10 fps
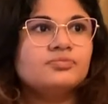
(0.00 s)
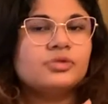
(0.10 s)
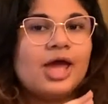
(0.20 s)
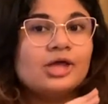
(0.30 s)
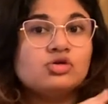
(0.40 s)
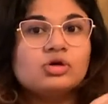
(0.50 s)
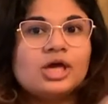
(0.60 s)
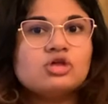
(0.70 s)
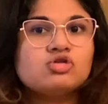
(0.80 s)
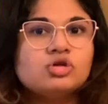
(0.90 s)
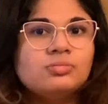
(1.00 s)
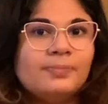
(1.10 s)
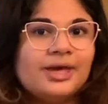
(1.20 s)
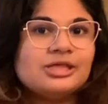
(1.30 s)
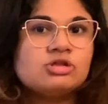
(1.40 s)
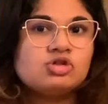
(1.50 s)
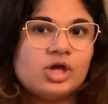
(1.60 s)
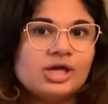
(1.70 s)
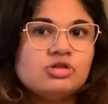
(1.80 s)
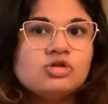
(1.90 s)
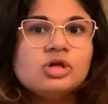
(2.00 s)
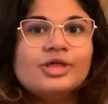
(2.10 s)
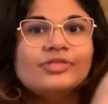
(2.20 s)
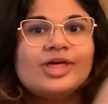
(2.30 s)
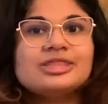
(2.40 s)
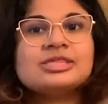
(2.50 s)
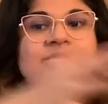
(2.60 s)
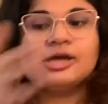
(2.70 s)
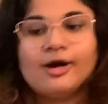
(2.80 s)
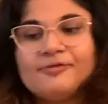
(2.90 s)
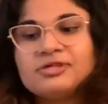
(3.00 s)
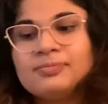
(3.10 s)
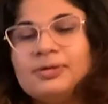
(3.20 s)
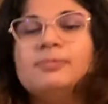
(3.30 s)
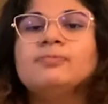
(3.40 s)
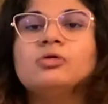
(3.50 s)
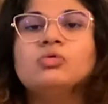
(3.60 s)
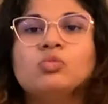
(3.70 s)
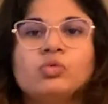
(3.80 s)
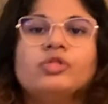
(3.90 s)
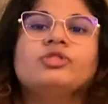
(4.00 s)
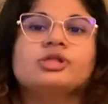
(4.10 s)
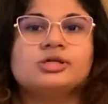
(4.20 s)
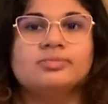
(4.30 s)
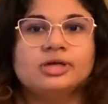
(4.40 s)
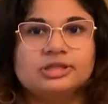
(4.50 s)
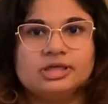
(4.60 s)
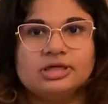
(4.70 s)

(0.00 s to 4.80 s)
education-based change that serves people with disabilities.